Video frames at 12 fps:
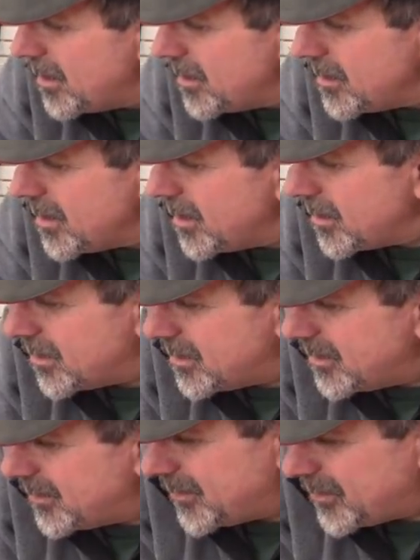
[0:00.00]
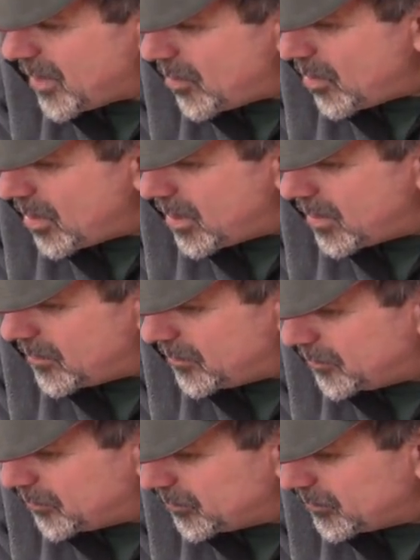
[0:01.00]
Yes, they're, uh,
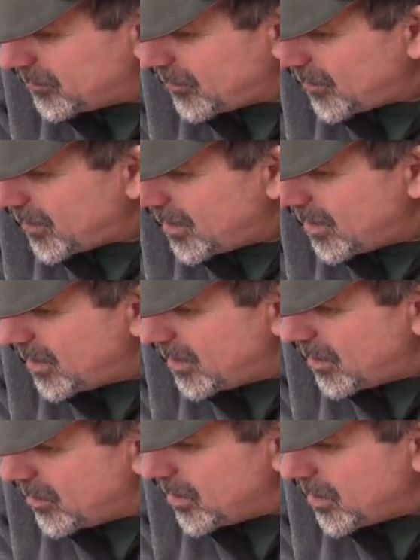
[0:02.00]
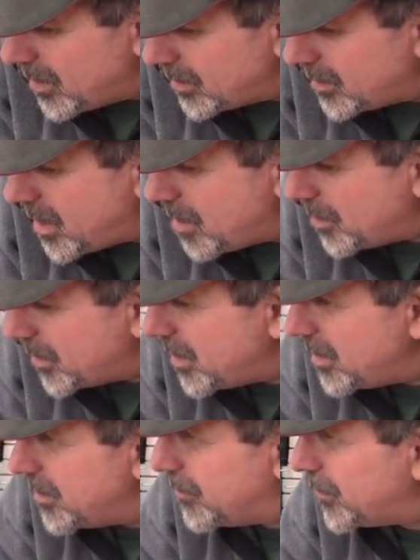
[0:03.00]
the
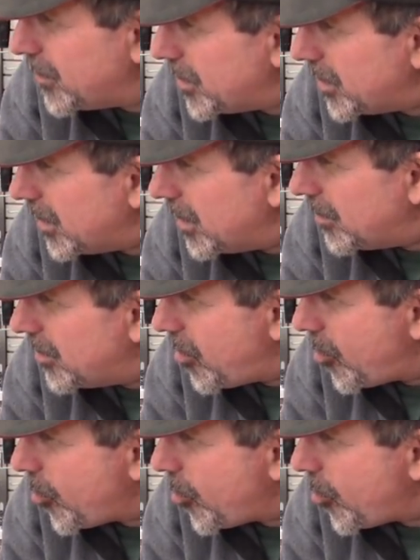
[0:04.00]
uncomplicated flippy cap.